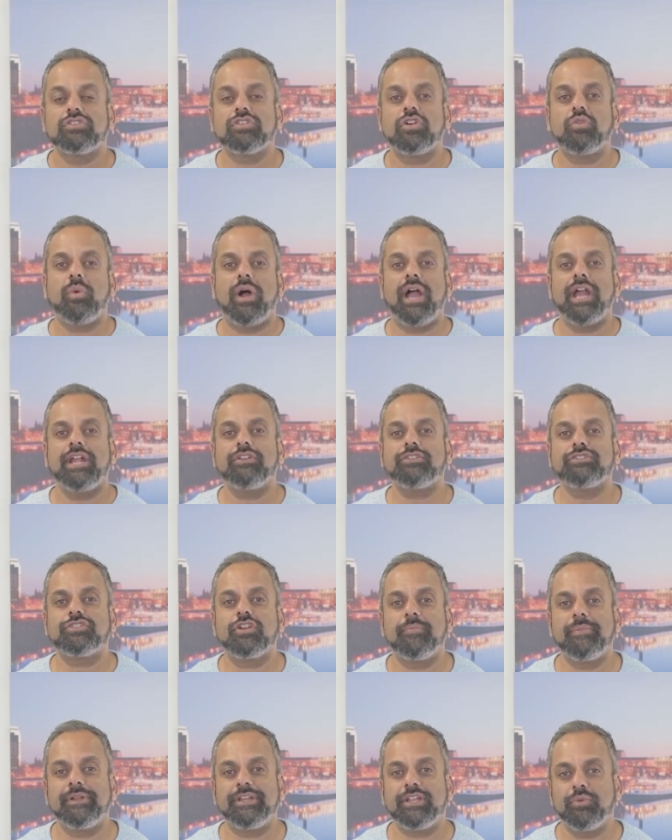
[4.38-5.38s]
So why do
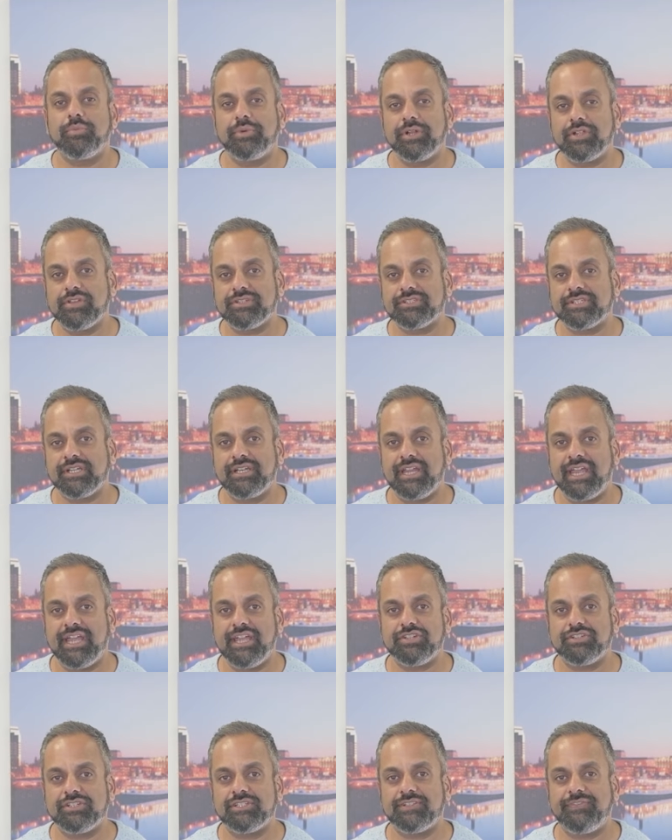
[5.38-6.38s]
so many real estate
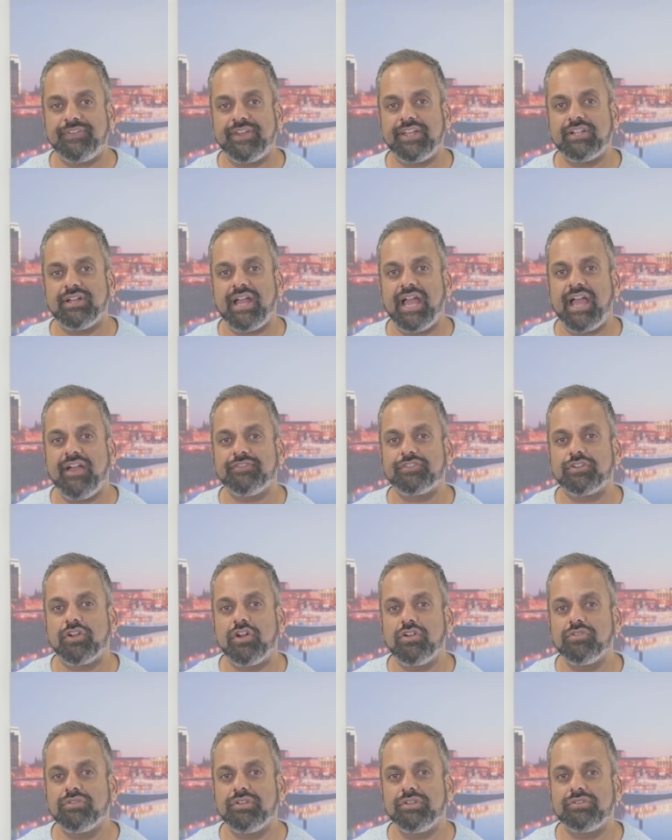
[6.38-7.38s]
agents fail after
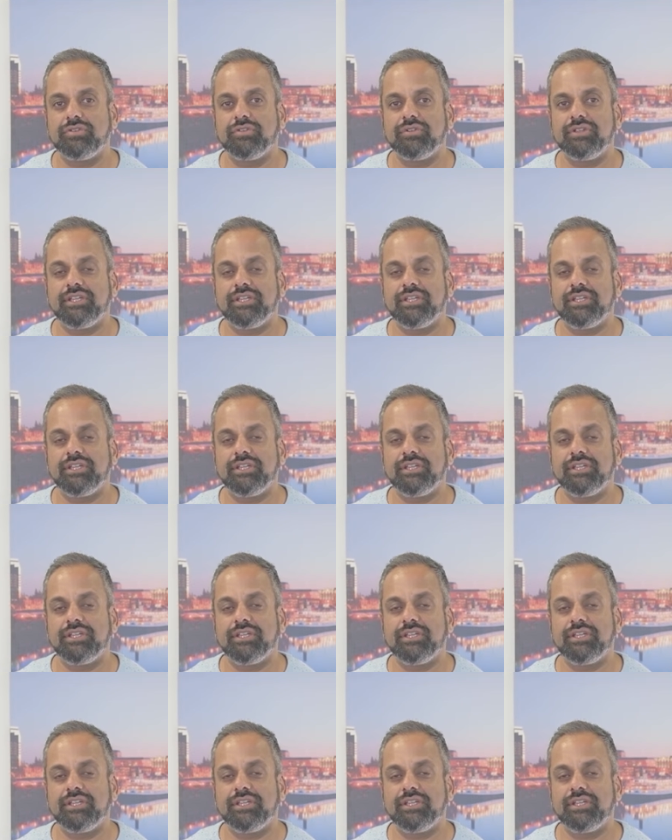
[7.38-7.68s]
only two